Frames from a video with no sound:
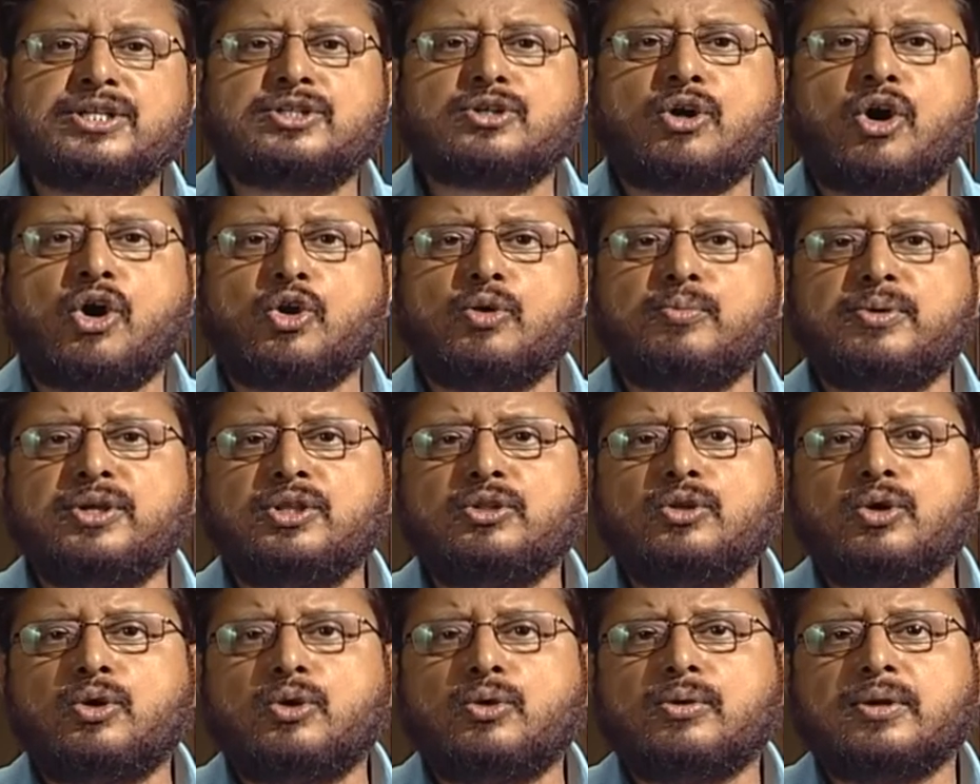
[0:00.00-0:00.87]
which
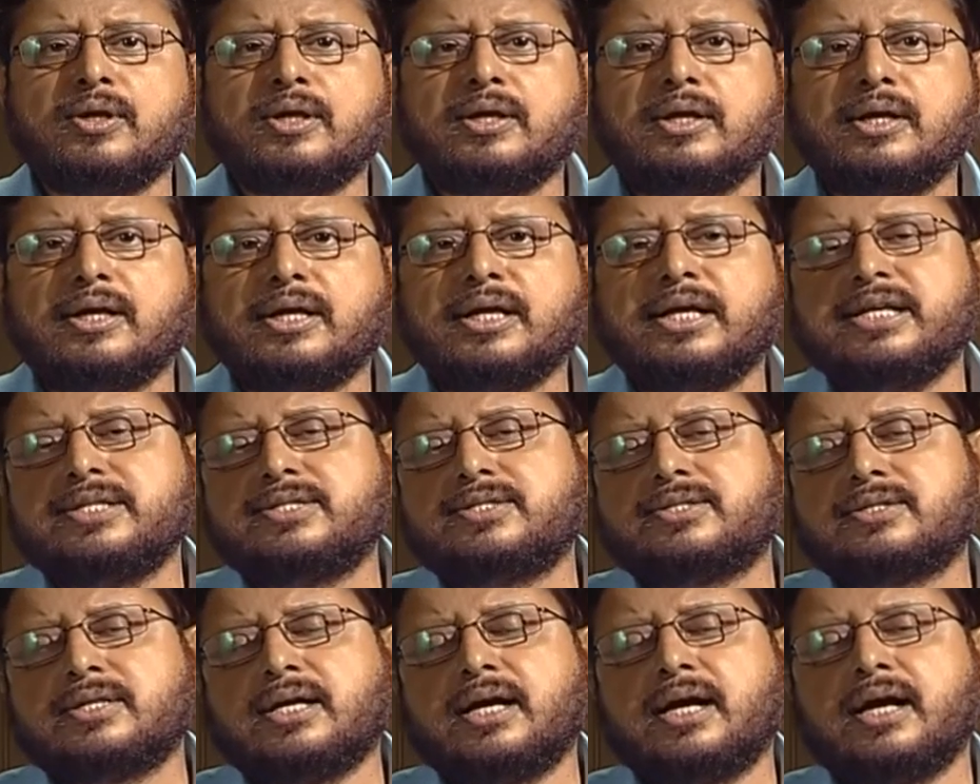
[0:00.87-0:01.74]
Aurobindo
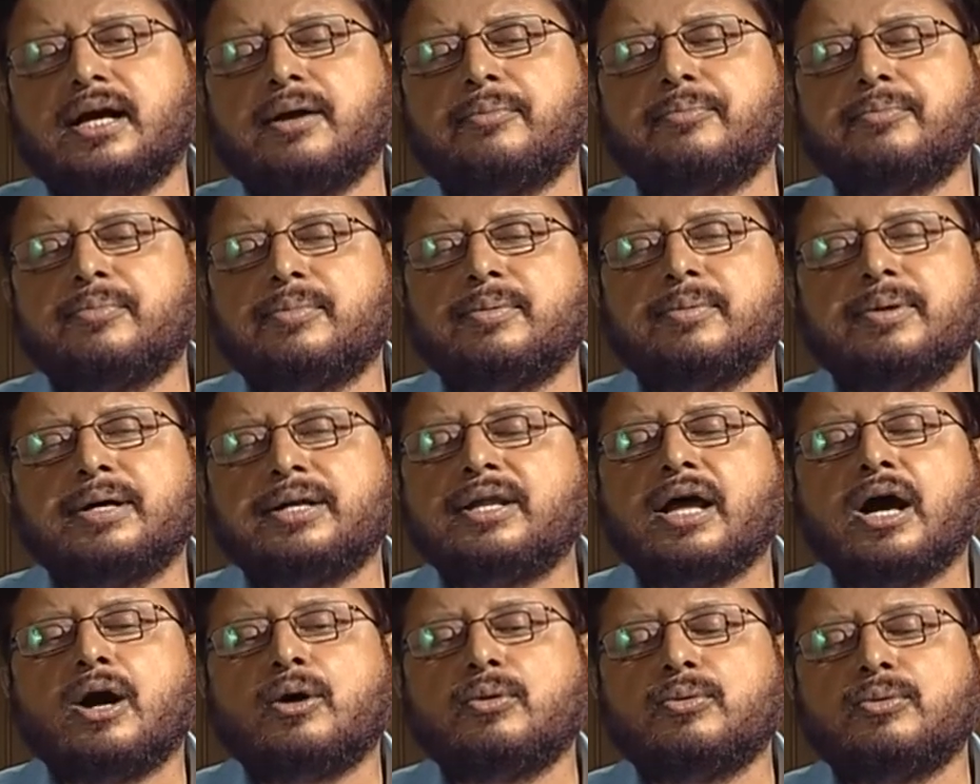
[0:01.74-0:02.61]
is
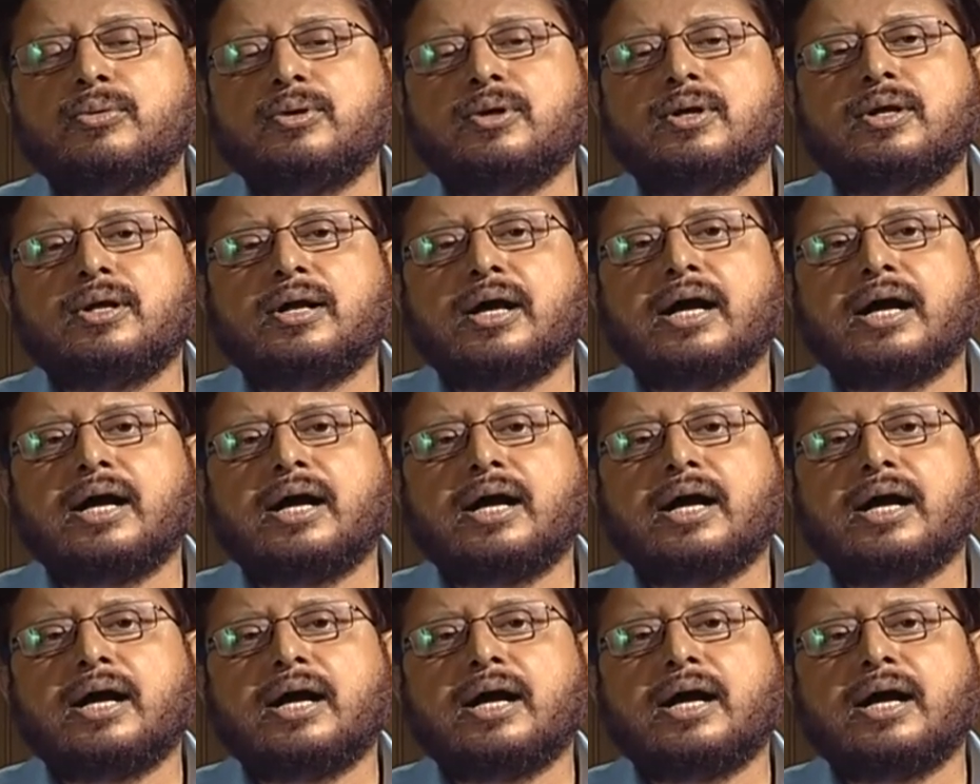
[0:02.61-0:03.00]
now